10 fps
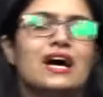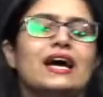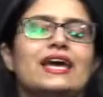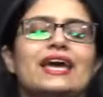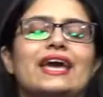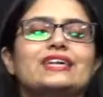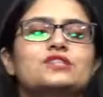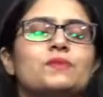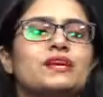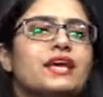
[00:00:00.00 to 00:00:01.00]
I
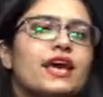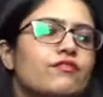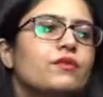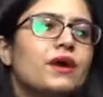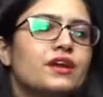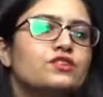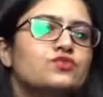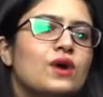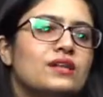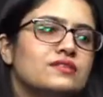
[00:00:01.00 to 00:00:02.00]
expect everybody
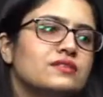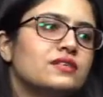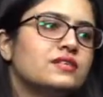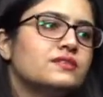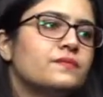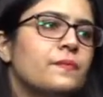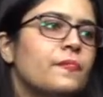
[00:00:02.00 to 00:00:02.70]
to answer this.